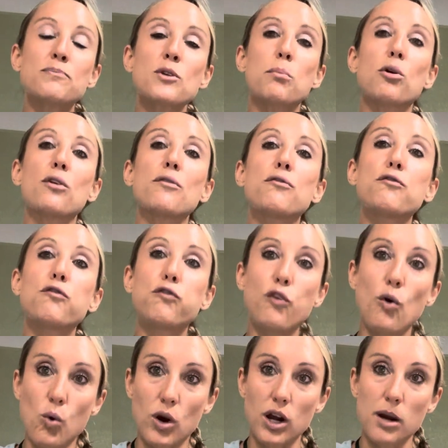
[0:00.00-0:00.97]

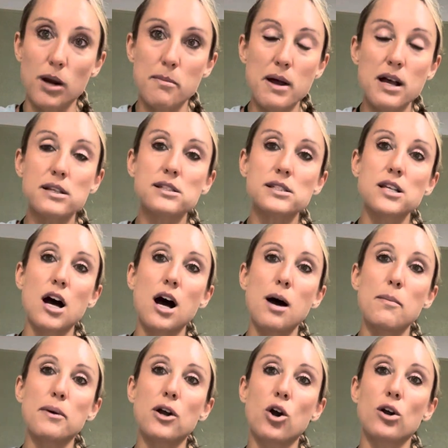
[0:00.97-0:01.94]
perform
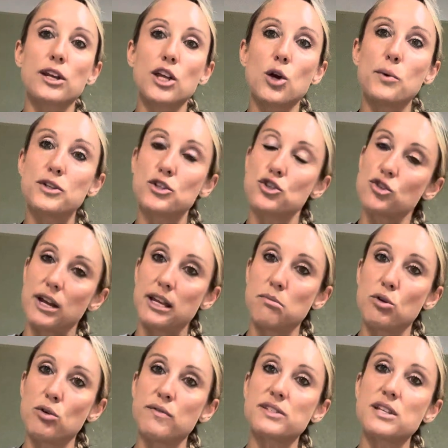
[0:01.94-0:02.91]
some cardio and strength
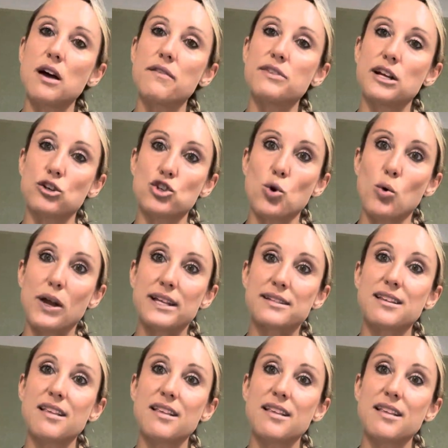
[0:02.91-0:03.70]
moves of their choice.